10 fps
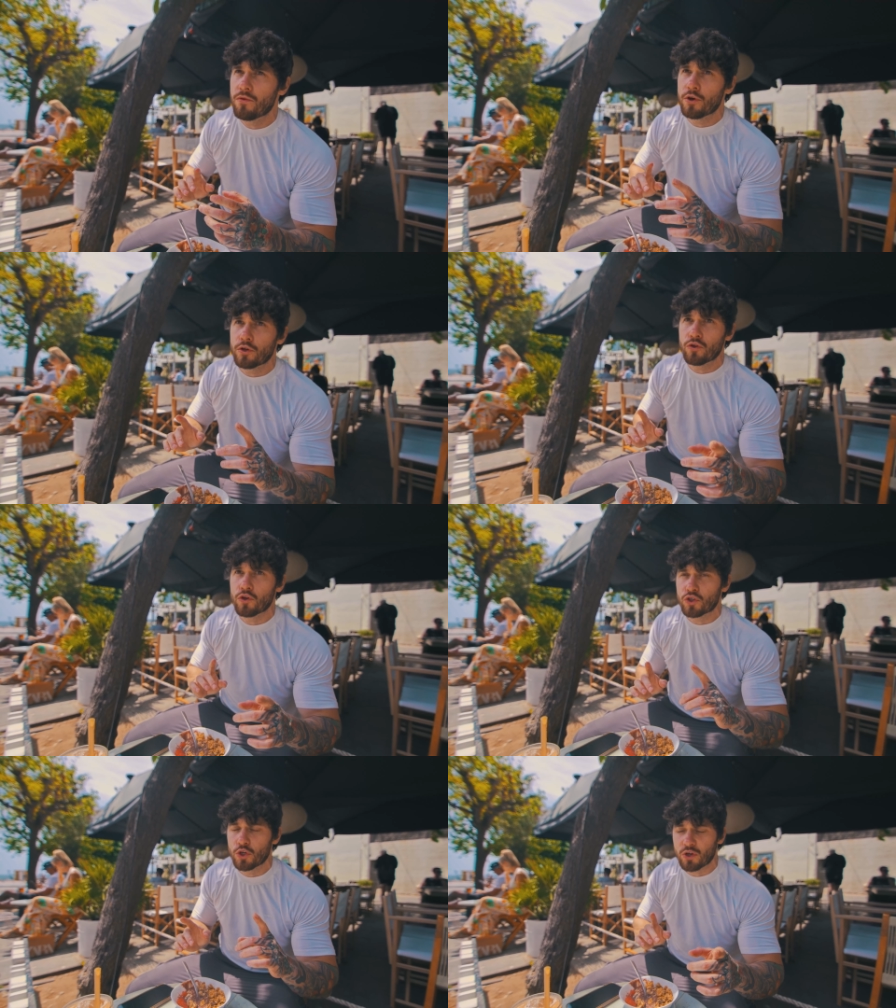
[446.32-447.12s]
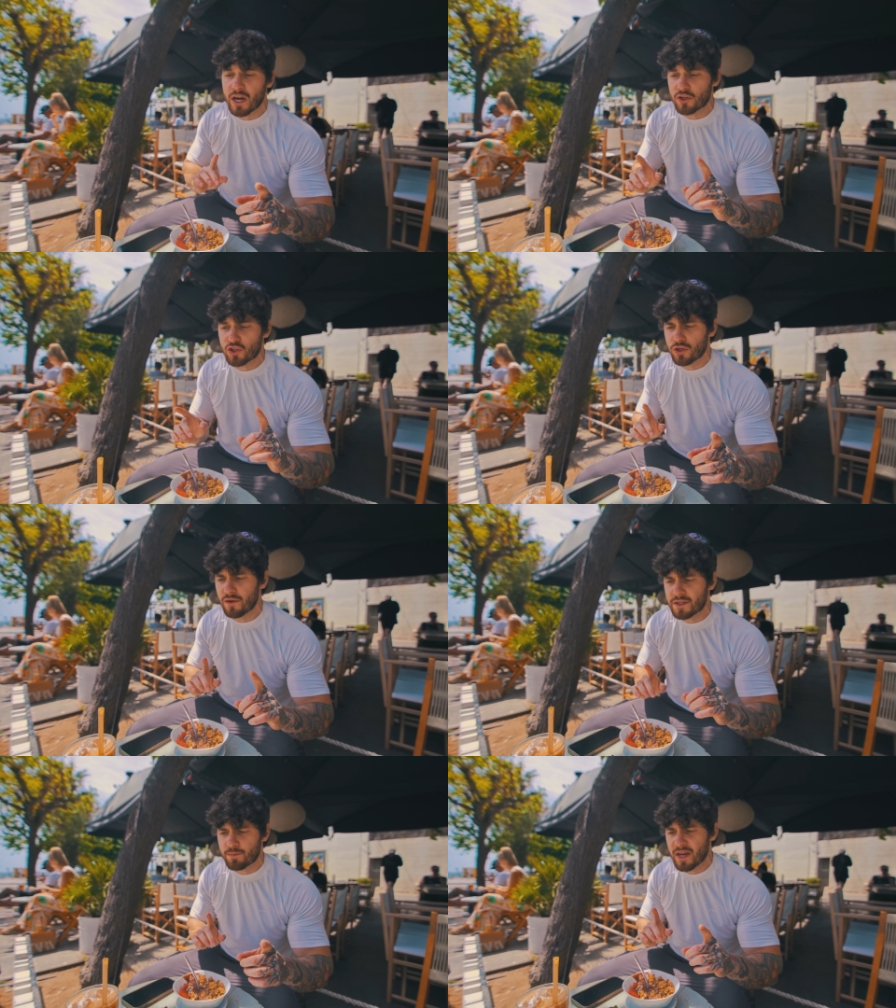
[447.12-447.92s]
the, the two kind of
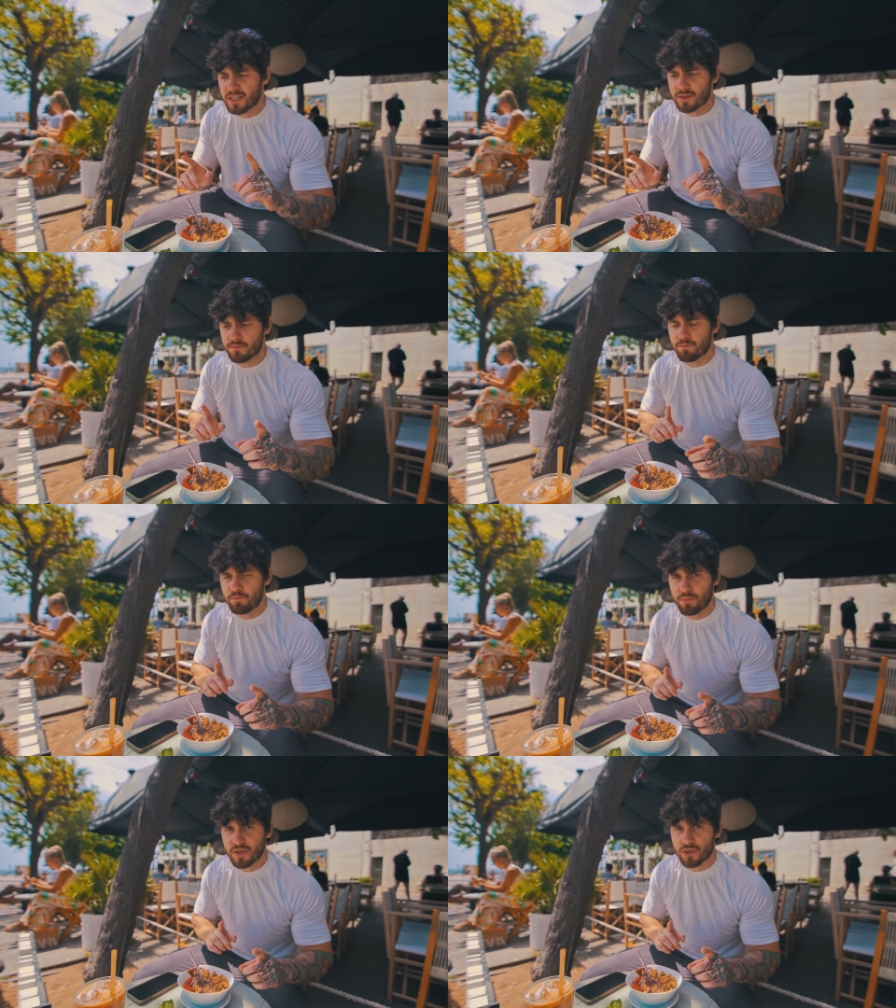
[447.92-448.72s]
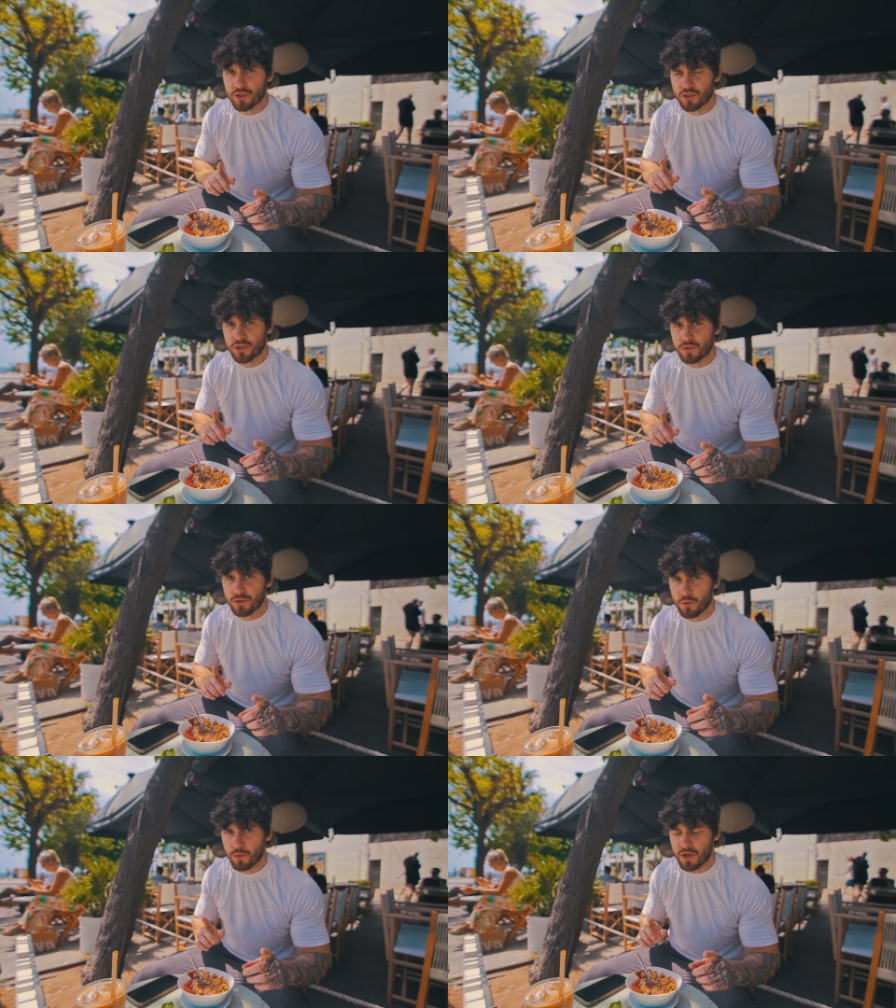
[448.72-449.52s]
service-based businesses
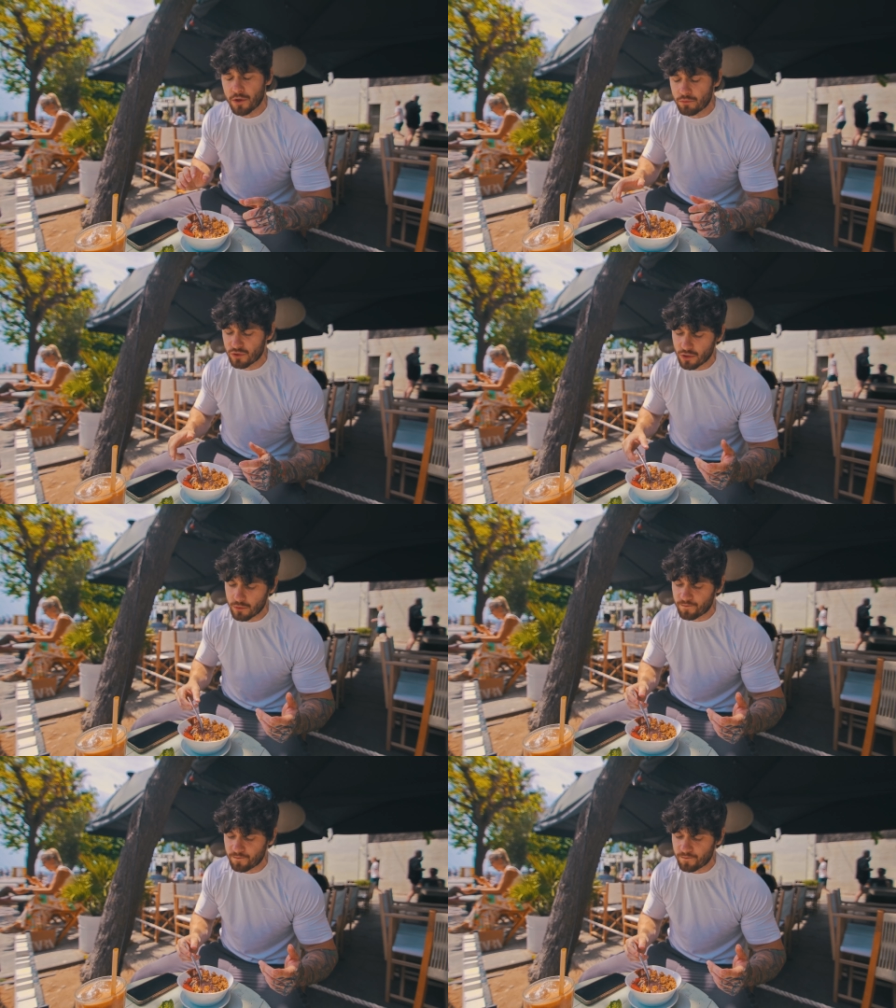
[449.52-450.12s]
that we do. So,